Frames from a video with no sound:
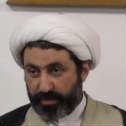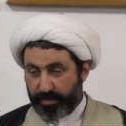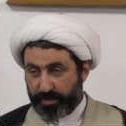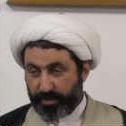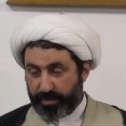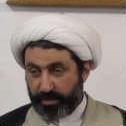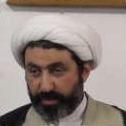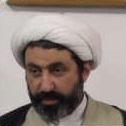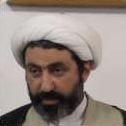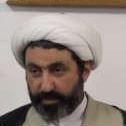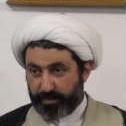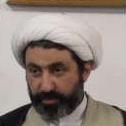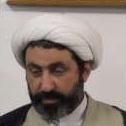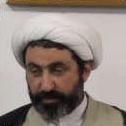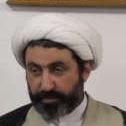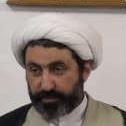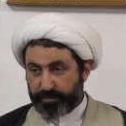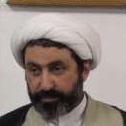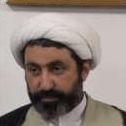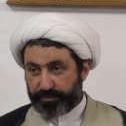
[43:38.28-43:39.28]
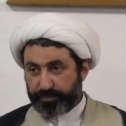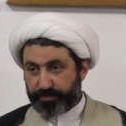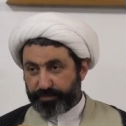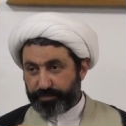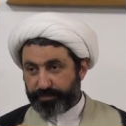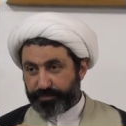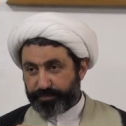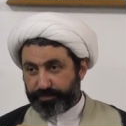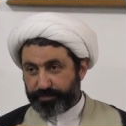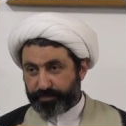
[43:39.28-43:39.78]
Why is there no word
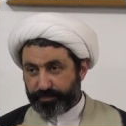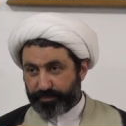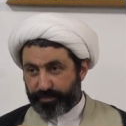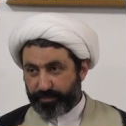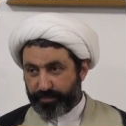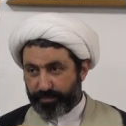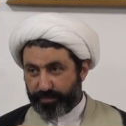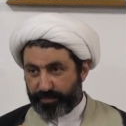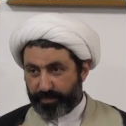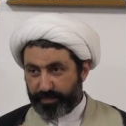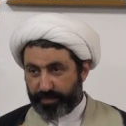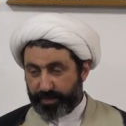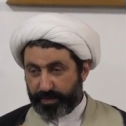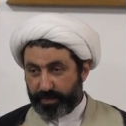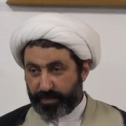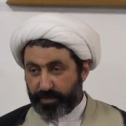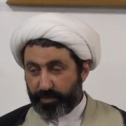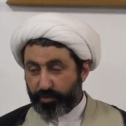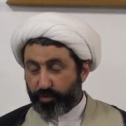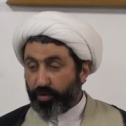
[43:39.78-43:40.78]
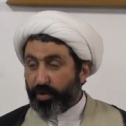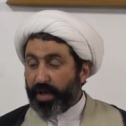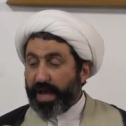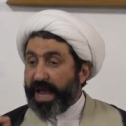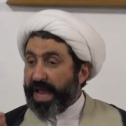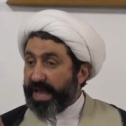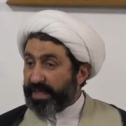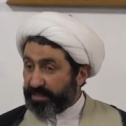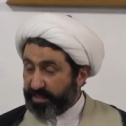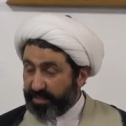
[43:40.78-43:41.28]
like Adil in the Quran? What is the no, no,
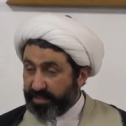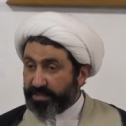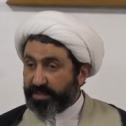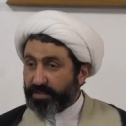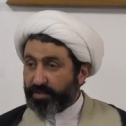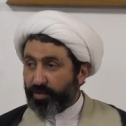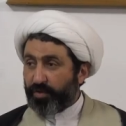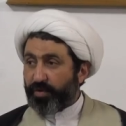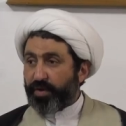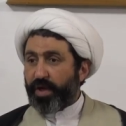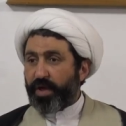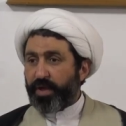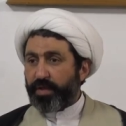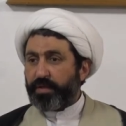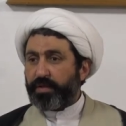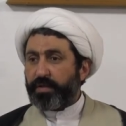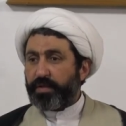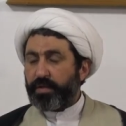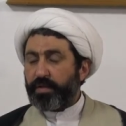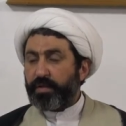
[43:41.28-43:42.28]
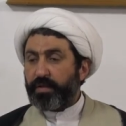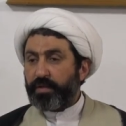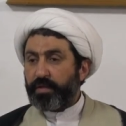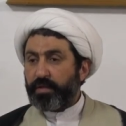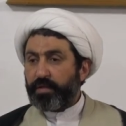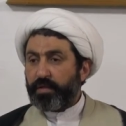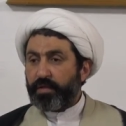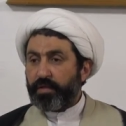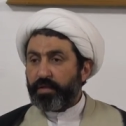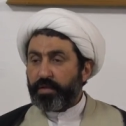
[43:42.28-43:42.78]
Adil is in the Quran. It is
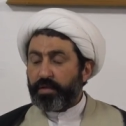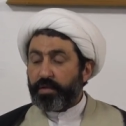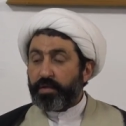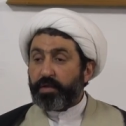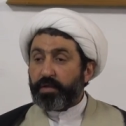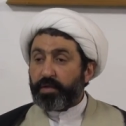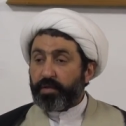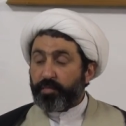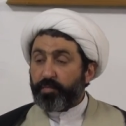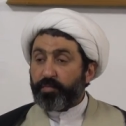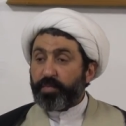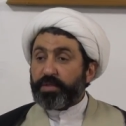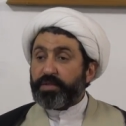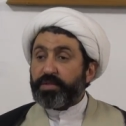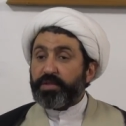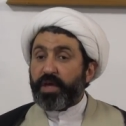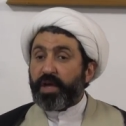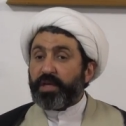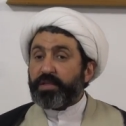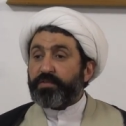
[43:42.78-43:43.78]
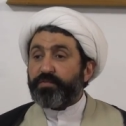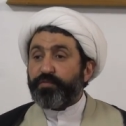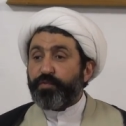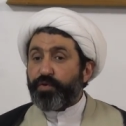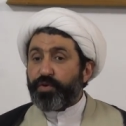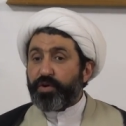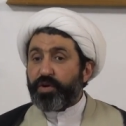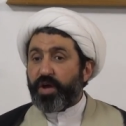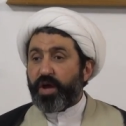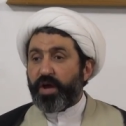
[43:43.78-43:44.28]
is in the Quran. But not
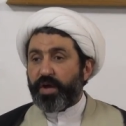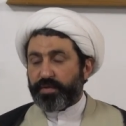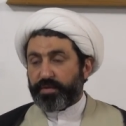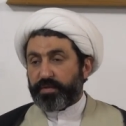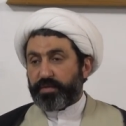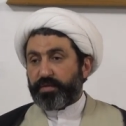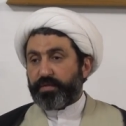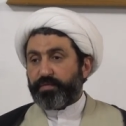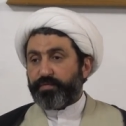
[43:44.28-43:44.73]
for God.